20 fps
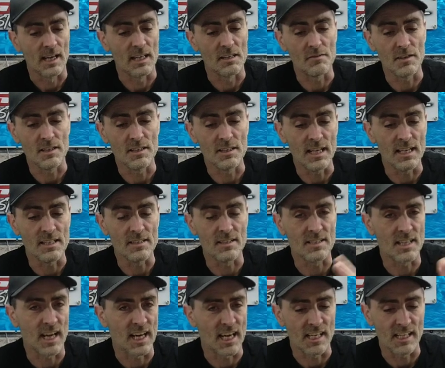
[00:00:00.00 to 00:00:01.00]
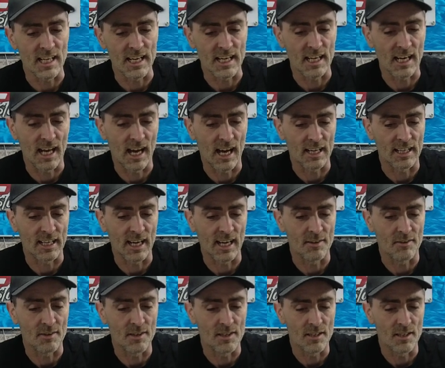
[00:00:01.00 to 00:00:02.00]
And if you need to take your needle out
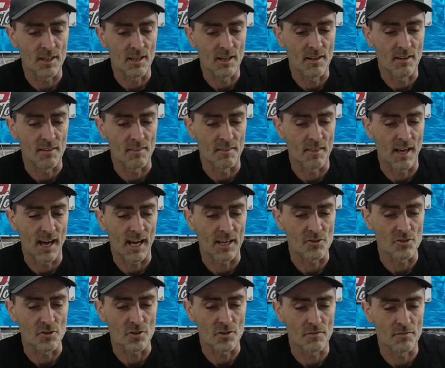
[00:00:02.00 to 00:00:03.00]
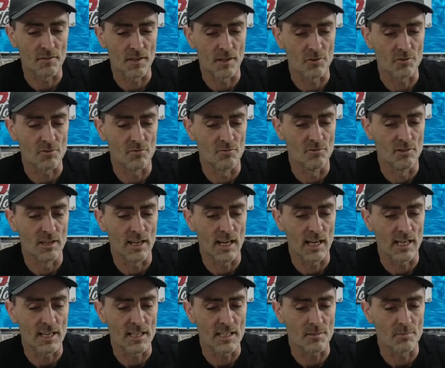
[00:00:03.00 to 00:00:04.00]
again, that just feels
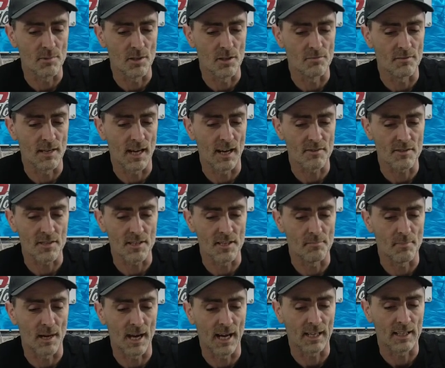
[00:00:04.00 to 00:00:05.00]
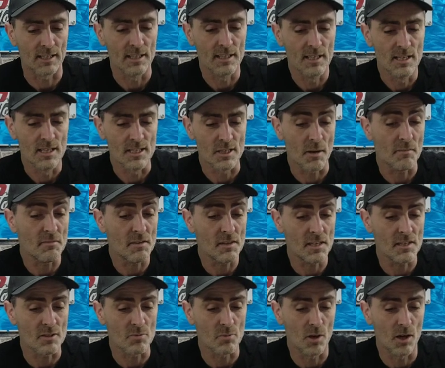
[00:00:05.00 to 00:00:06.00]
really smooth now to the back. So
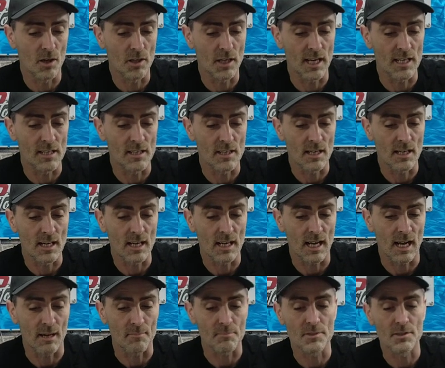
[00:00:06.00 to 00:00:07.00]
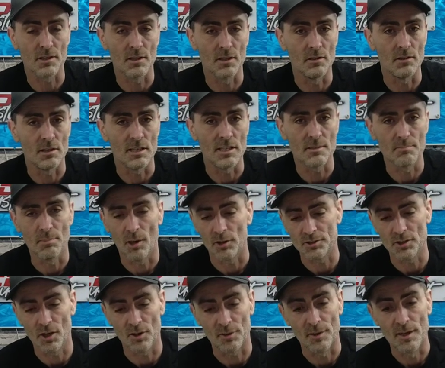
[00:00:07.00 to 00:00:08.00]
everything's working absolutely
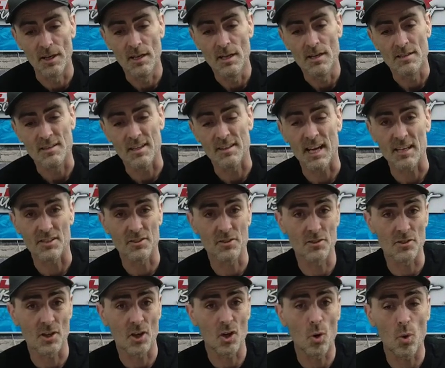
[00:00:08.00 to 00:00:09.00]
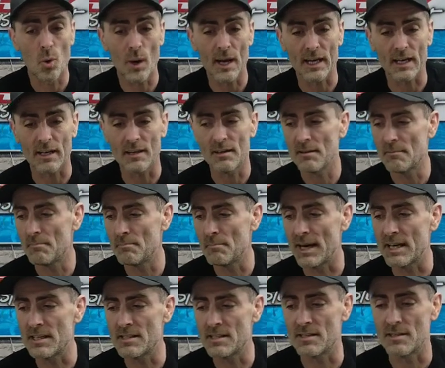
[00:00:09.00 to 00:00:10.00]
spot on. So that's just a quick
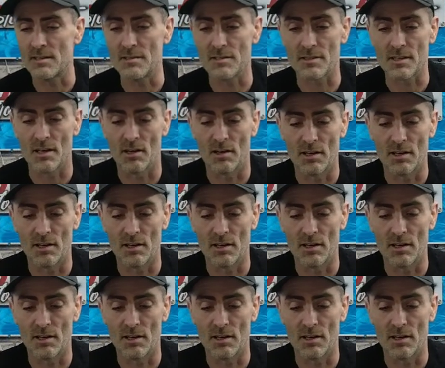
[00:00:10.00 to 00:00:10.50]
maintenance,